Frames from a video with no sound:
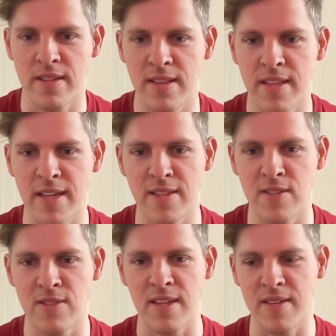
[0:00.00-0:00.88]
That
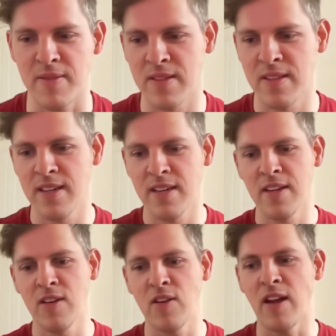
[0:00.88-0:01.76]
is
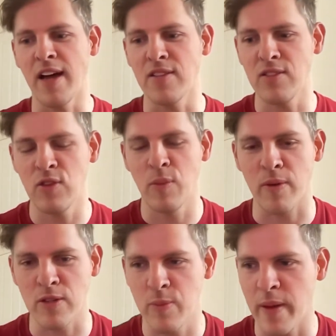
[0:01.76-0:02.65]
not super
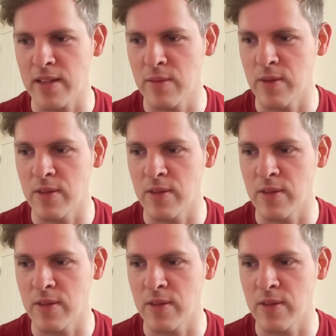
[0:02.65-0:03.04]
respectable.